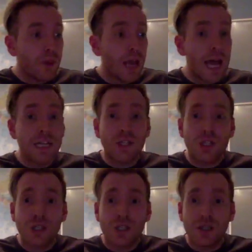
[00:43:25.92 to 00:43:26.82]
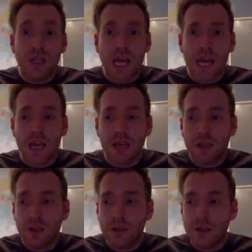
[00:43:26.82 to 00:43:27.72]
And they
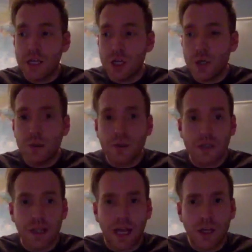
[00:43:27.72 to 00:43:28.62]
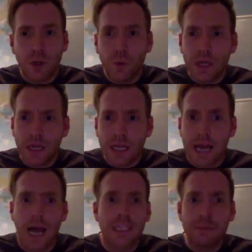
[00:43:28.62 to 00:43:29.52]
used like queer
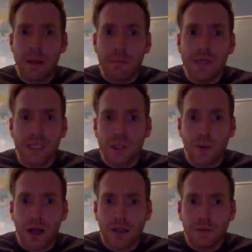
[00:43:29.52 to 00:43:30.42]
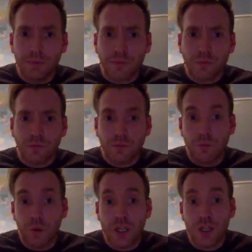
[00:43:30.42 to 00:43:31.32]
cast members as well,
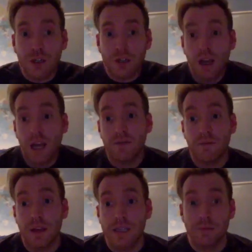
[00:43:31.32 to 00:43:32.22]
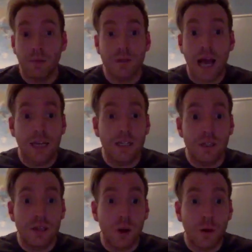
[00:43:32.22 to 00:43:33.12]
which kind of, I suppose, added
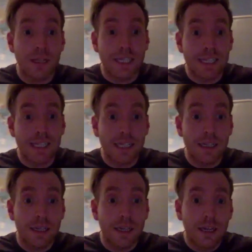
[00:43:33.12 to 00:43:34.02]
to the authenticity.